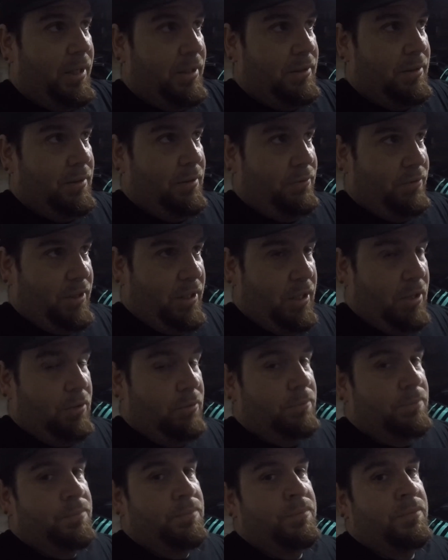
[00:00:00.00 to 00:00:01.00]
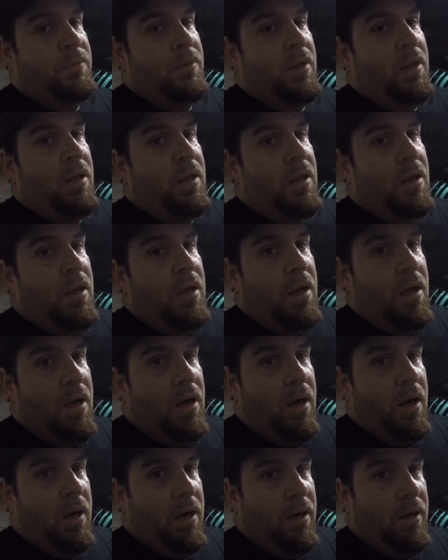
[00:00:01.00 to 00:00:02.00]
to the video
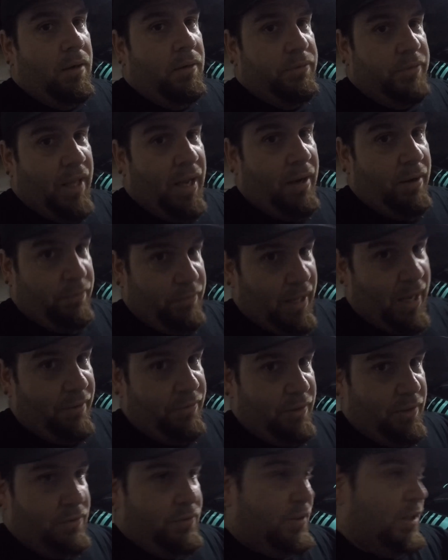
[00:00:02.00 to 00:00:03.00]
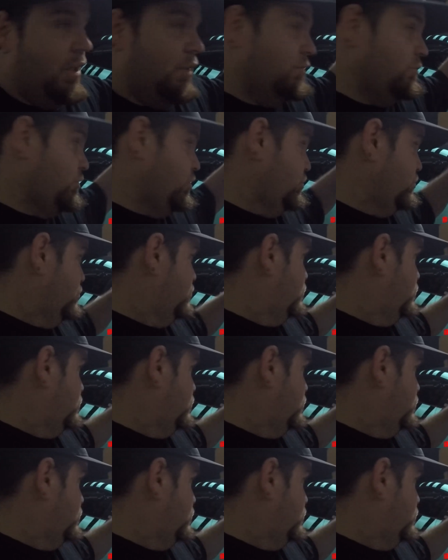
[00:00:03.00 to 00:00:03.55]
of Daphne's video to